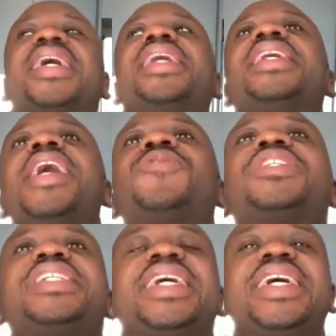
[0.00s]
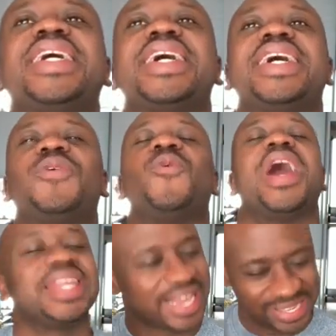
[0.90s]
And then I'll share
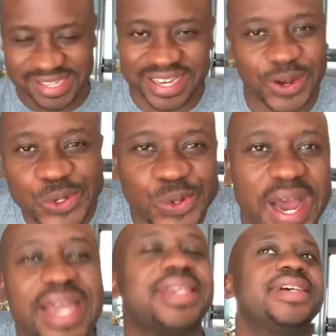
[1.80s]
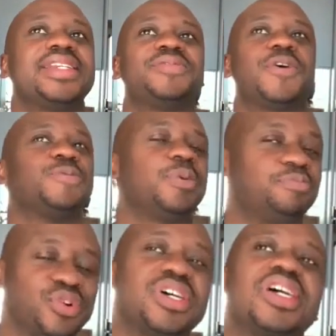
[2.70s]
one last thing also I learned from the
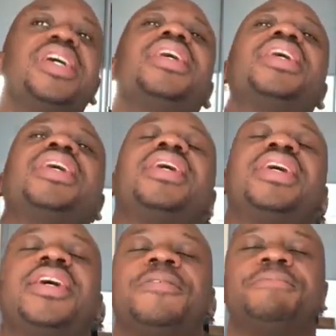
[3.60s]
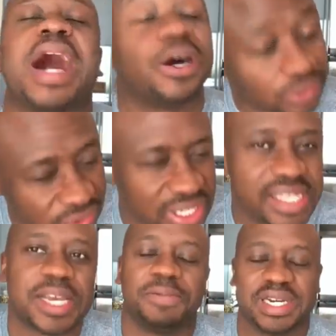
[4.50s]
book, How to Read
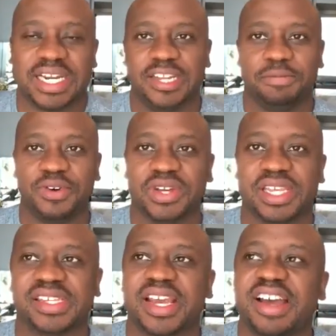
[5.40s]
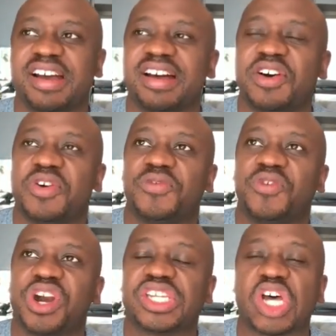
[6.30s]
Someone Like a Book, is,
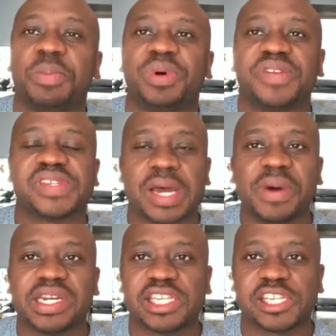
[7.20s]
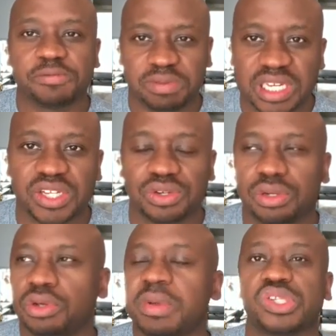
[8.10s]
for example, if someone is speaking to you,
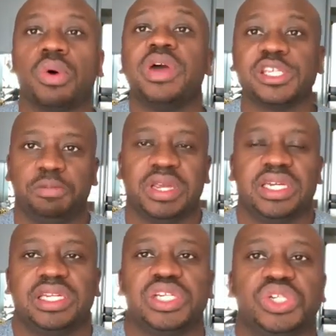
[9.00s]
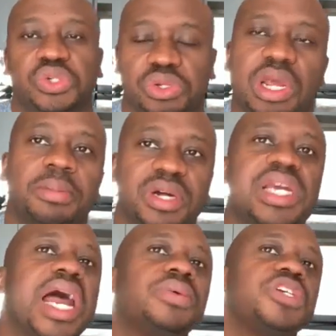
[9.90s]
you must always pay attention to their body
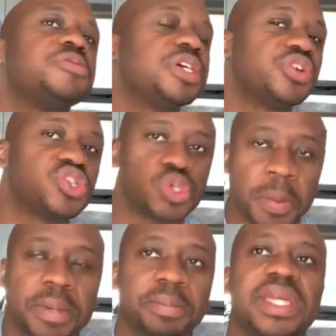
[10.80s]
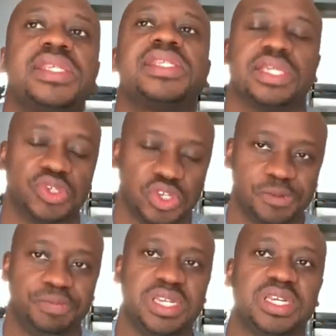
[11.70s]
language, because human beings tend to
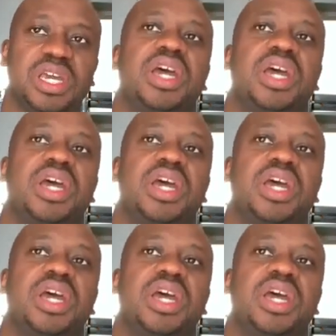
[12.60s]
speak,